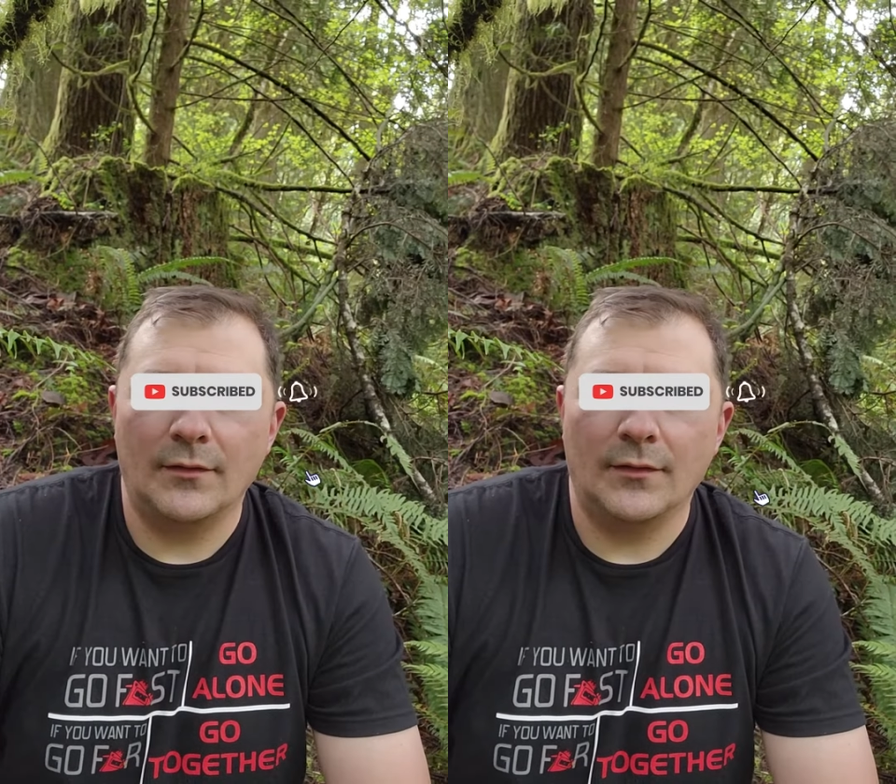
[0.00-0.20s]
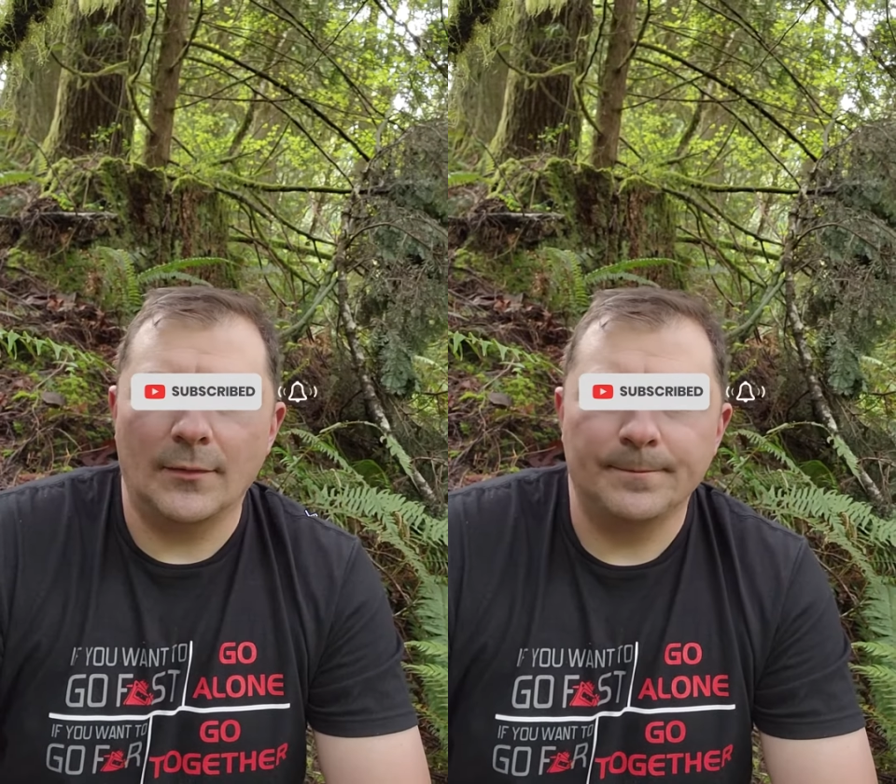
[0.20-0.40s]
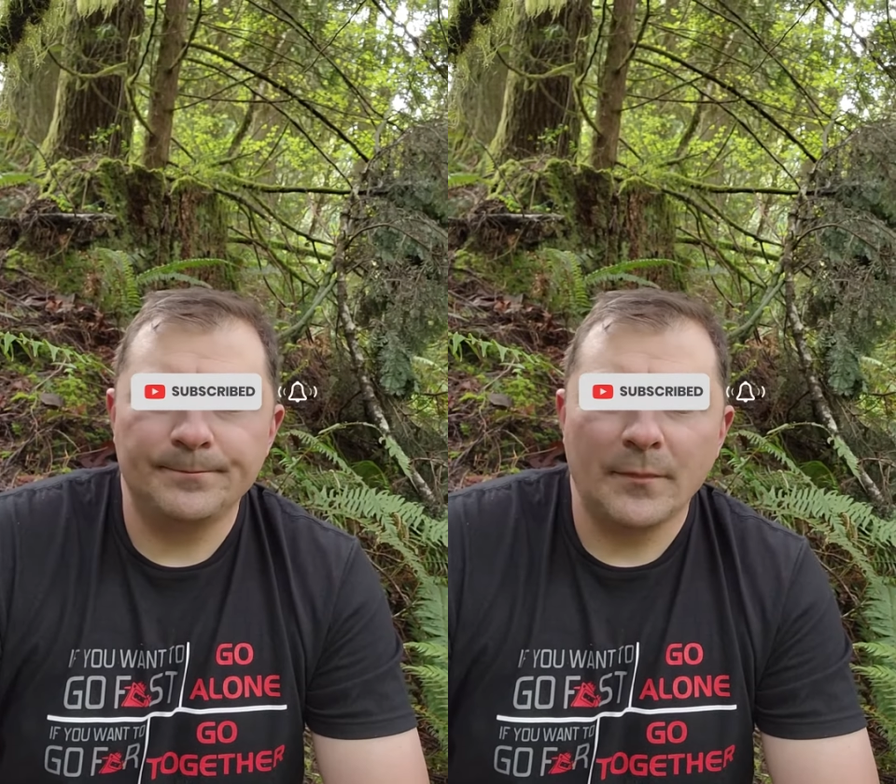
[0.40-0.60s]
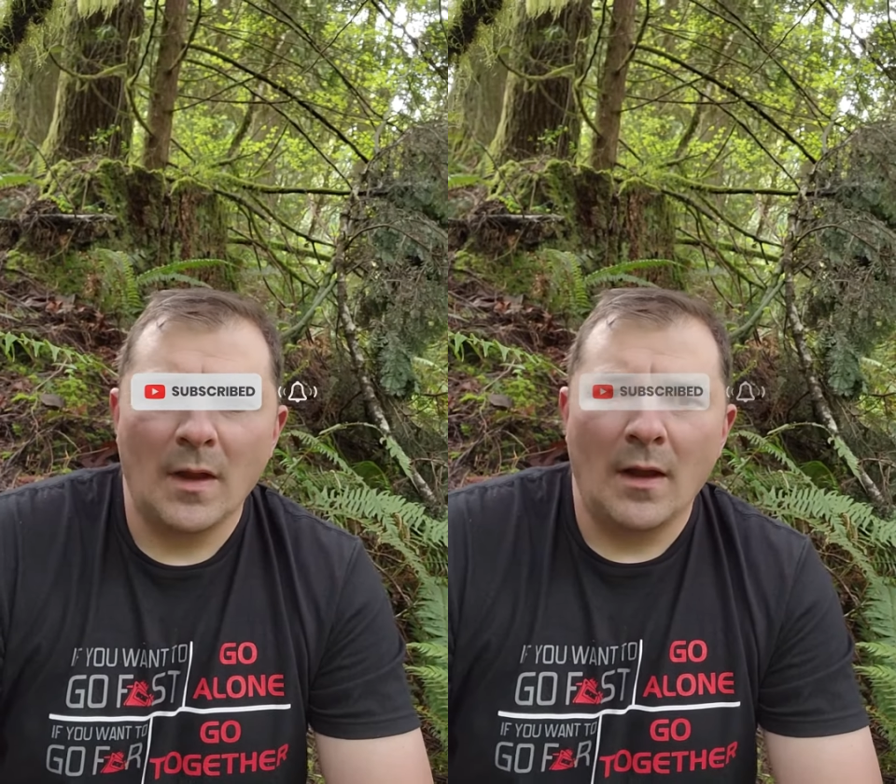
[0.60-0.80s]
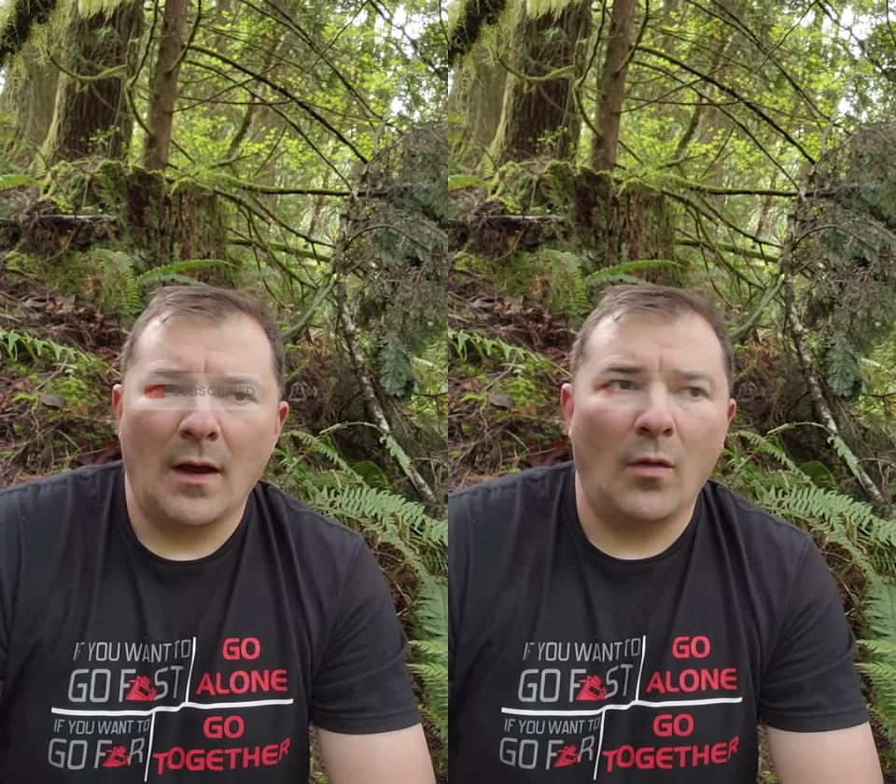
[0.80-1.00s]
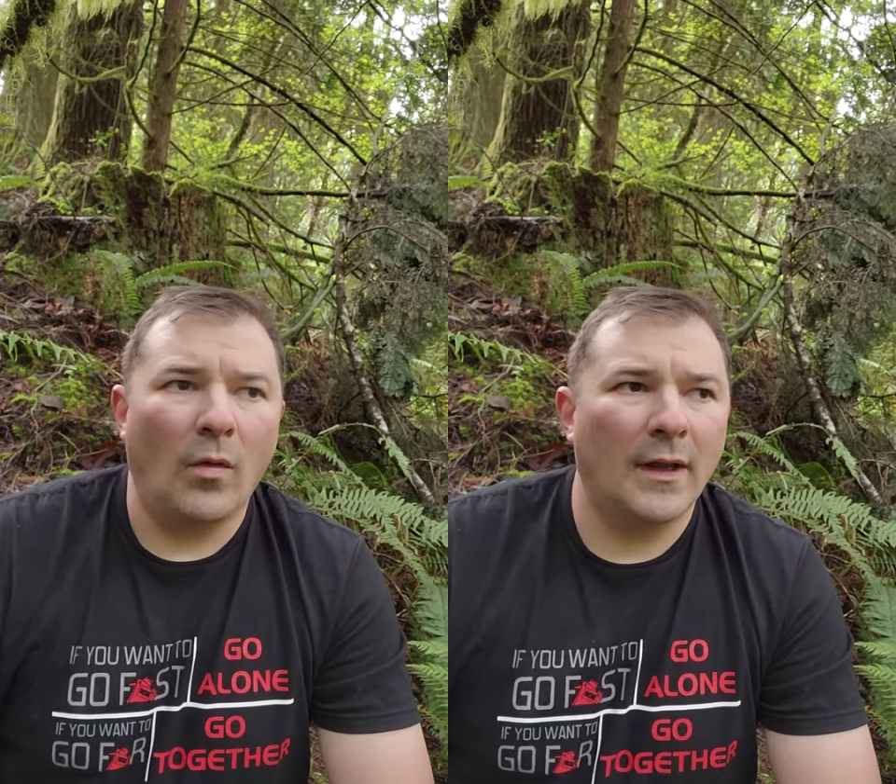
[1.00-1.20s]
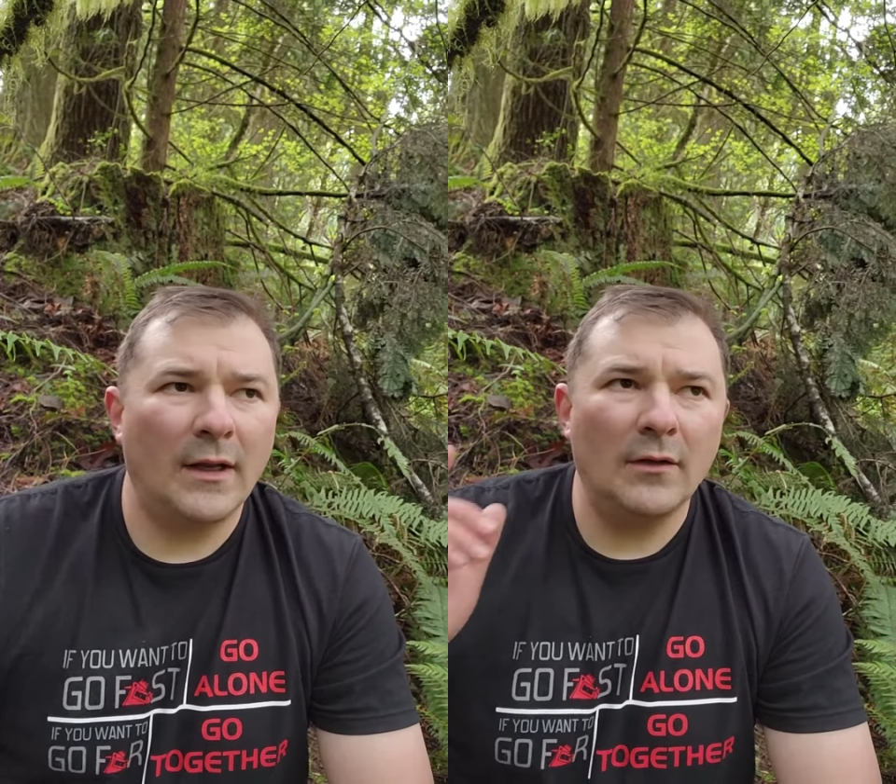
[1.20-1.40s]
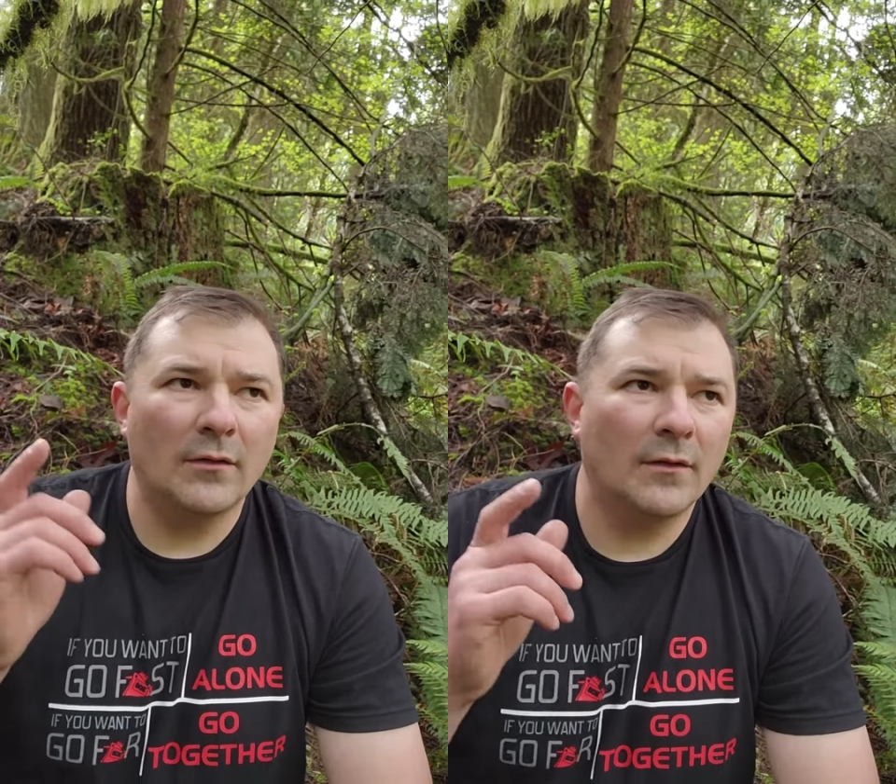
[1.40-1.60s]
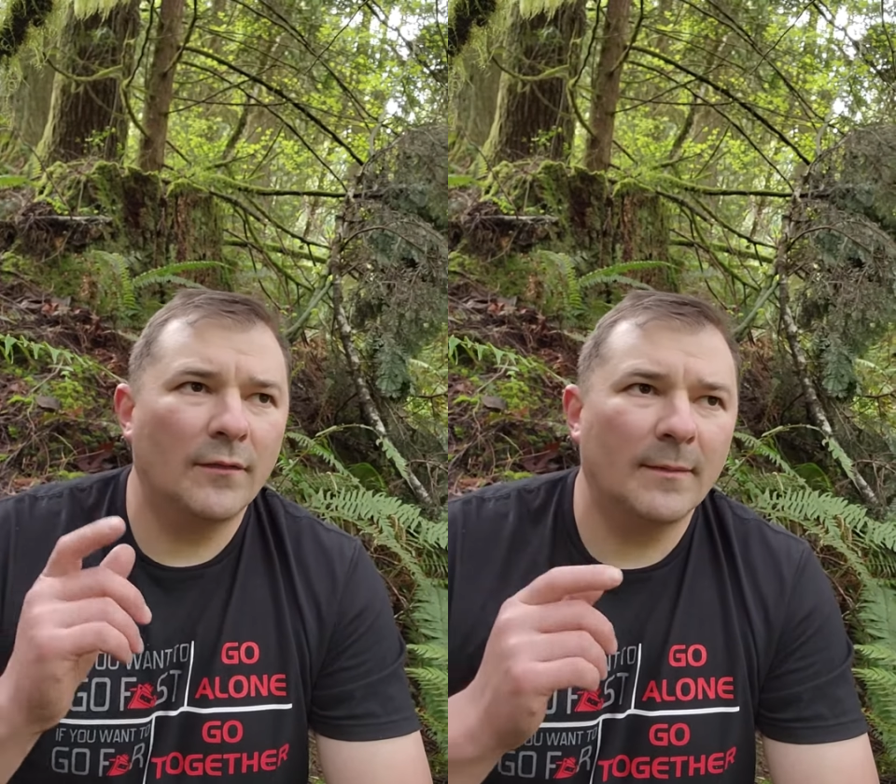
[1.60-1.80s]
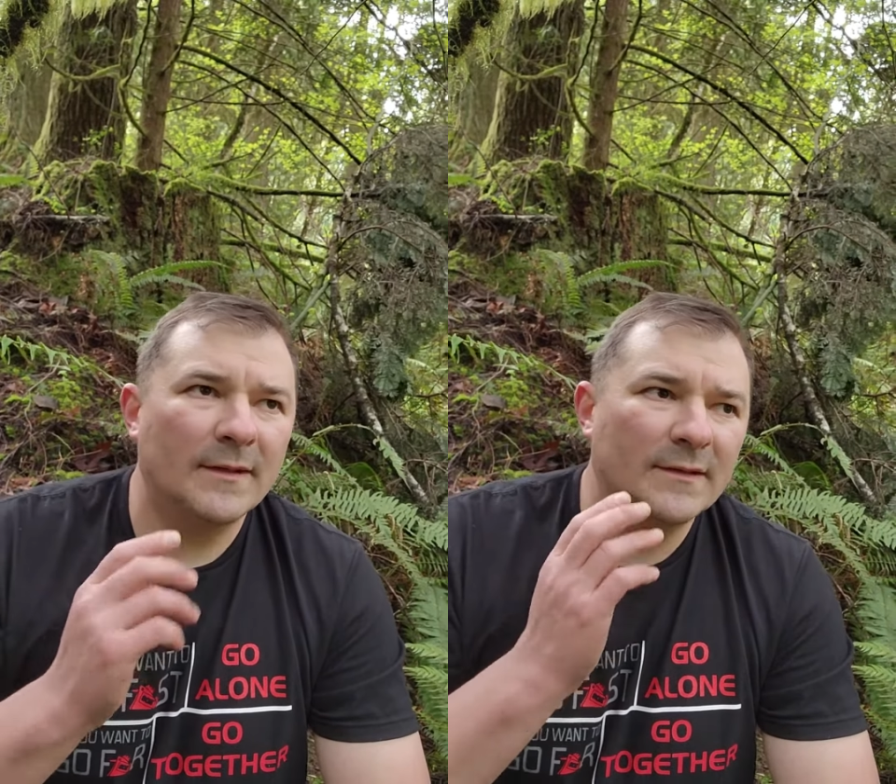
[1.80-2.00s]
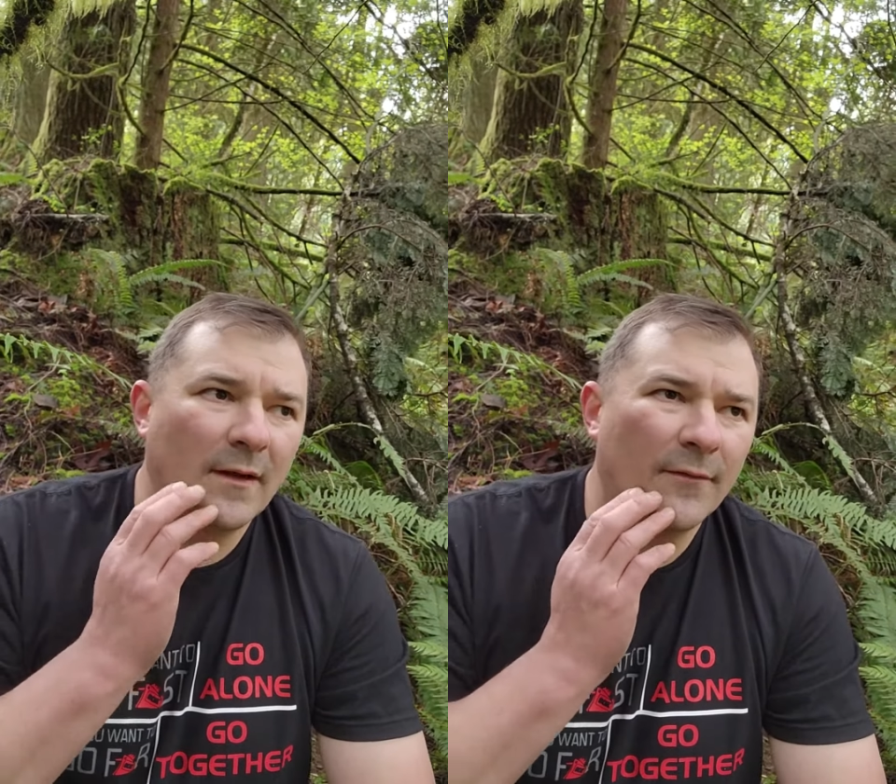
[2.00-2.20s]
So what can you learn from this stuff,